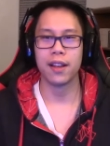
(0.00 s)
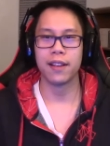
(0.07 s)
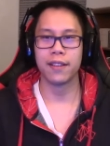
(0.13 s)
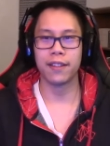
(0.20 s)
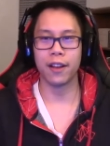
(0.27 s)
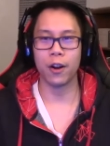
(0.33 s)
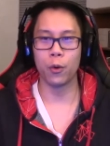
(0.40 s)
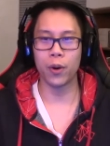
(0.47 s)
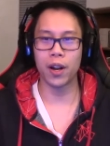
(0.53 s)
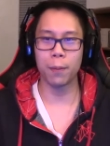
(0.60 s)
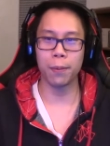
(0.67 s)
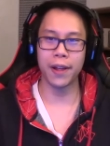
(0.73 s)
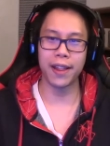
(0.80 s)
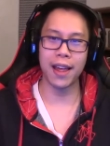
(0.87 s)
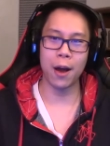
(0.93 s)
So we're going to
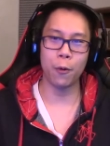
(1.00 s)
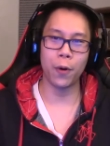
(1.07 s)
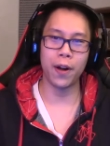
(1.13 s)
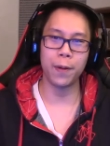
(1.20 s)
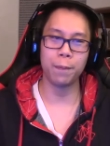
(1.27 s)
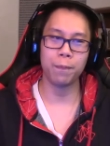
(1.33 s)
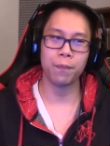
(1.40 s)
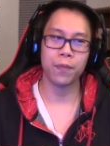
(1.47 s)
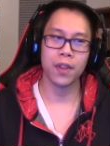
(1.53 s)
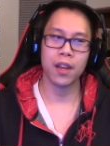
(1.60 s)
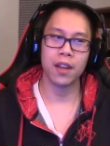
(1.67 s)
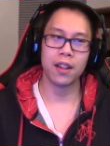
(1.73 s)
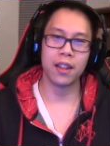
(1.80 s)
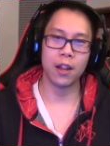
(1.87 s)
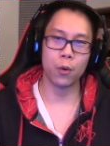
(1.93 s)
play that one.
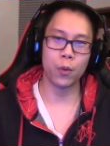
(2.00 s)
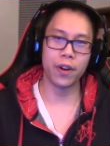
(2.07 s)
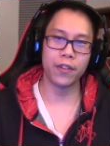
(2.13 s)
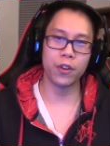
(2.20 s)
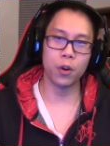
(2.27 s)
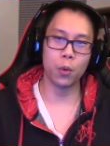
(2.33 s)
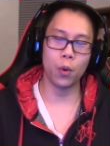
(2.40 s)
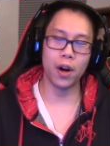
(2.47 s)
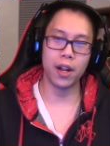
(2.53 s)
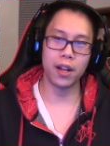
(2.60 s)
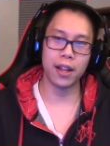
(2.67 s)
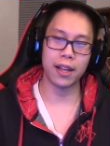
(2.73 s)
The original one,